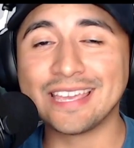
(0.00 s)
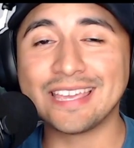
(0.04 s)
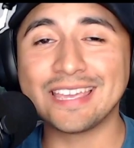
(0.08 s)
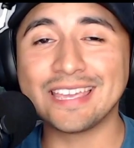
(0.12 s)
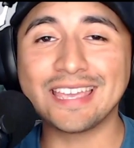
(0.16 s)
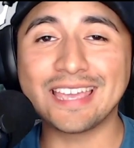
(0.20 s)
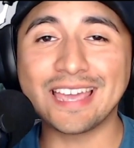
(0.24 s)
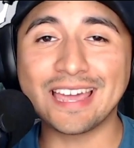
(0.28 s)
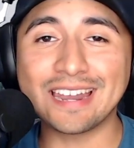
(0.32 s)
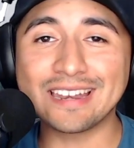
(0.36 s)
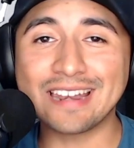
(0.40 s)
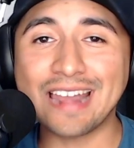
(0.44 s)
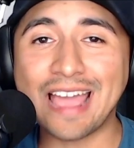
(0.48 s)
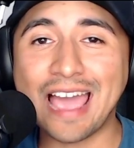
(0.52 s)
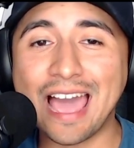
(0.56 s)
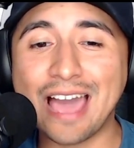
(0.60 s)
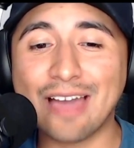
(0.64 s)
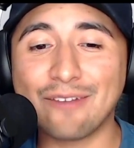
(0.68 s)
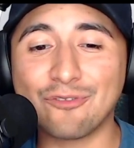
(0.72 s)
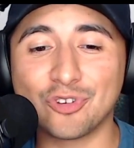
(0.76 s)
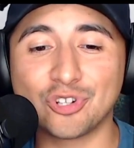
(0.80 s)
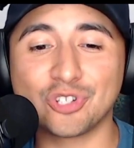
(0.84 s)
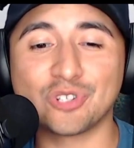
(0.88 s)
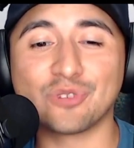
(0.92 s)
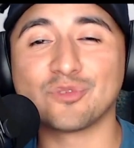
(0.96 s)
He had an
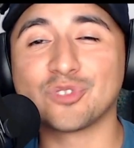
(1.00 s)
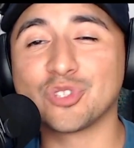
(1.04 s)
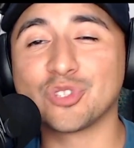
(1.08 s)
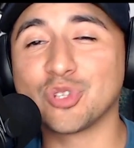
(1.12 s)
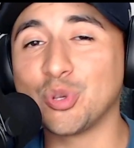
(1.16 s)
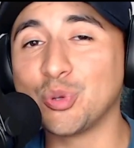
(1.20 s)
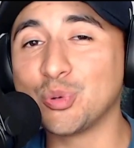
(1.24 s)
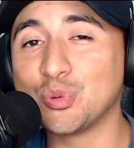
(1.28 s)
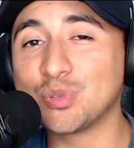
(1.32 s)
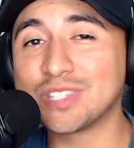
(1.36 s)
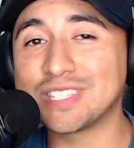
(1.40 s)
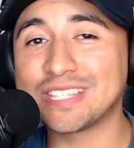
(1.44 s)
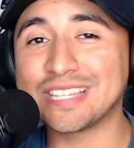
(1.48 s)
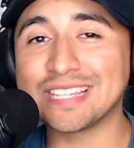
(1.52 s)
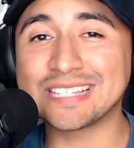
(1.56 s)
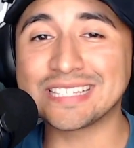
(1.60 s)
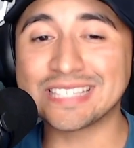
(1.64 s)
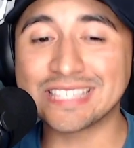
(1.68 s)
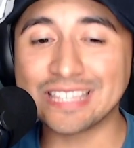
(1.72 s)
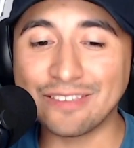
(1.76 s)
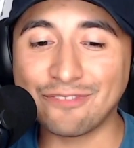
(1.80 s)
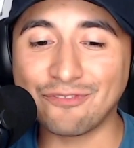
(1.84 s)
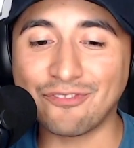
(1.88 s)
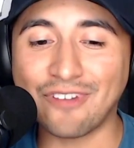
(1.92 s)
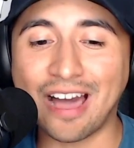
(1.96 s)
average of
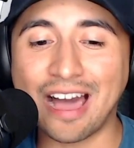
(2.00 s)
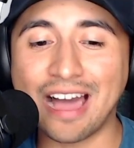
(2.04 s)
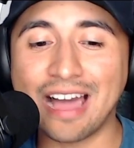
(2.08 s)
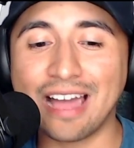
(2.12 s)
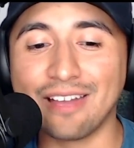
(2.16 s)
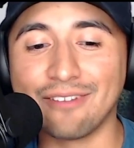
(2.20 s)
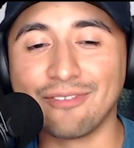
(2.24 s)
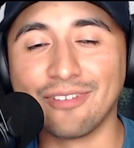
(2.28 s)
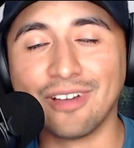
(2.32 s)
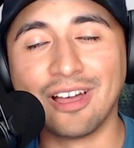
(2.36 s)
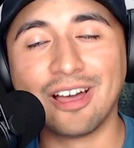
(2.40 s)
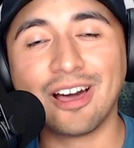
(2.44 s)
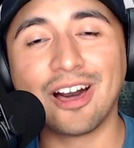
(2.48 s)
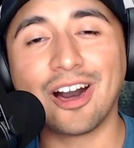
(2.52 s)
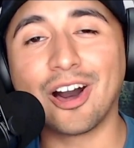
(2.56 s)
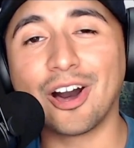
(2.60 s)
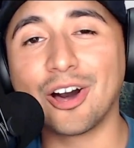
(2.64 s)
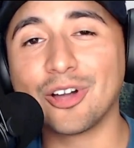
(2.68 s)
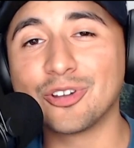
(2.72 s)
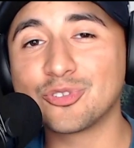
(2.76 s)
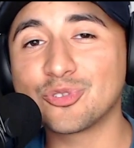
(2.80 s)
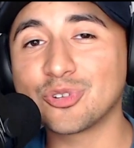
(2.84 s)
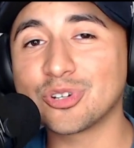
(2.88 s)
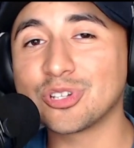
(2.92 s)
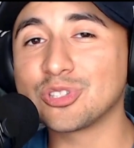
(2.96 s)
265,
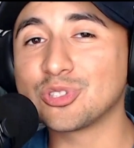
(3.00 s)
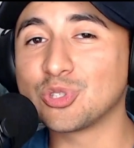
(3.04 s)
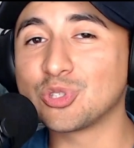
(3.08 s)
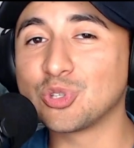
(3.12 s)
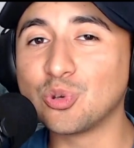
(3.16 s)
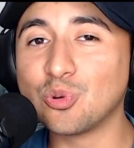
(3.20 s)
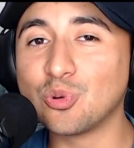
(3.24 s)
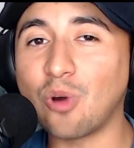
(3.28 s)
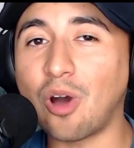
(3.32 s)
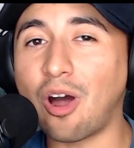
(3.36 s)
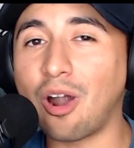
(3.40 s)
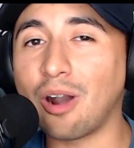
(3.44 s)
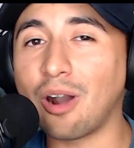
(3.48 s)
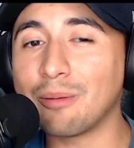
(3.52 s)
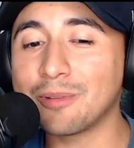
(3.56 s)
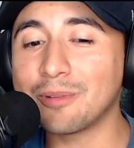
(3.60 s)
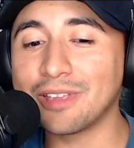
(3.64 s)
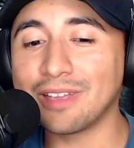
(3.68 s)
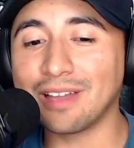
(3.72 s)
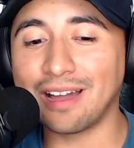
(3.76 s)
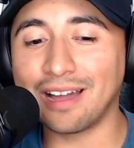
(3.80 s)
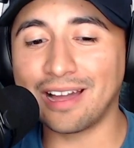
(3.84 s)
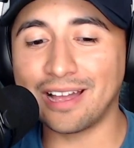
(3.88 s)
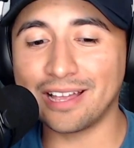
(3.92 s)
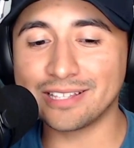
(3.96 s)
102
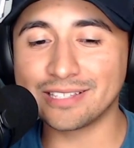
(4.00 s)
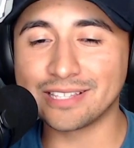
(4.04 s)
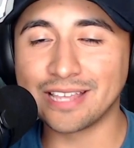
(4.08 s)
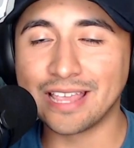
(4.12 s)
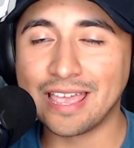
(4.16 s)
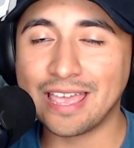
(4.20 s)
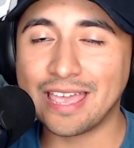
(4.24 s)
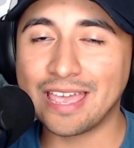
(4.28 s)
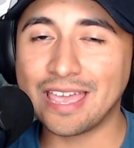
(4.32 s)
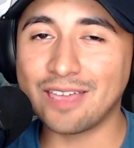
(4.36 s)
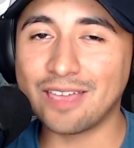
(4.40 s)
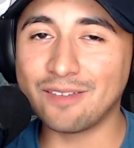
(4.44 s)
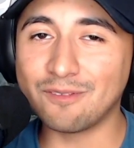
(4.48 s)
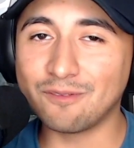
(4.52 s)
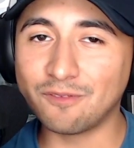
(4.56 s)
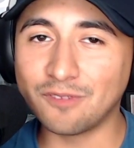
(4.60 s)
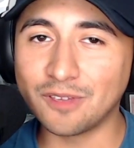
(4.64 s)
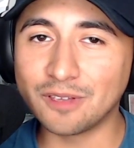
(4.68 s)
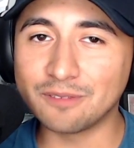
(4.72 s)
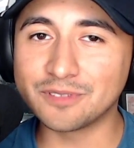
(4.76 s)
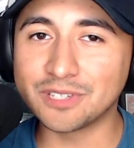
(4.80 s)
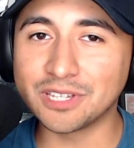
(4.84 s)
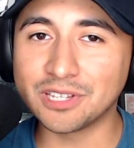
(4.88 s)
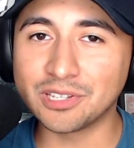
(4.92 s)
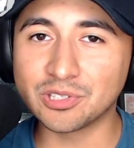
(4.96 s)
RBIs, and
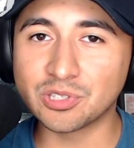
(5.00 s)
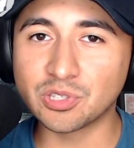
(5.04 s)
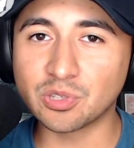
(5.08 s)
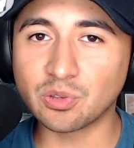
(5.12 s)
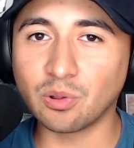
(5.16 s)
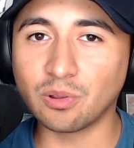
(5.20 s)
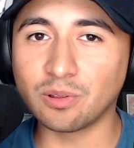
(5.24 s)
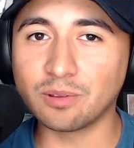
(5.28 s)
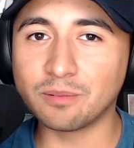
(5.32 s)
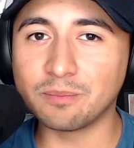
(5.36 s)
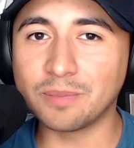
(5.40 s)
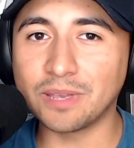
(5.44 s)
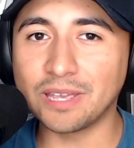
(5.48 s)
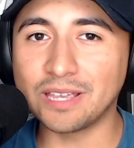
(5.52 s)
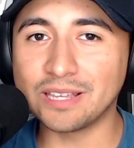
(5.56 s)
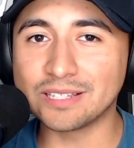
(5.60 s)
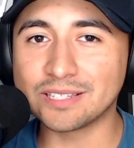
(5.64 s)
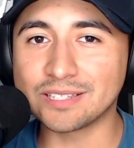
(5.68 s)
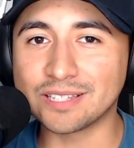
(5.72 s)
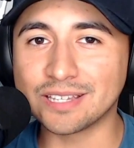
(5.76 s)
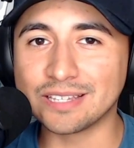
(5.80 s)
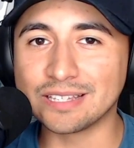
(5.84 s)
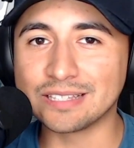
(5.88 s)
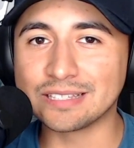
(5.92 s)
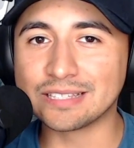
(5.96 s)
15 stolen
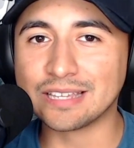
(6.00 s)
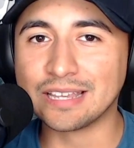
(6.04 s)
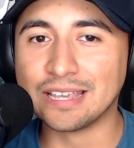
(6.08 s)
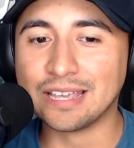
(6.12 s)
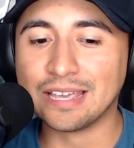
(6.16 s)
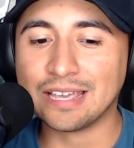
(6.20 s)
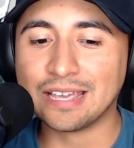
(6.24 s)
bases.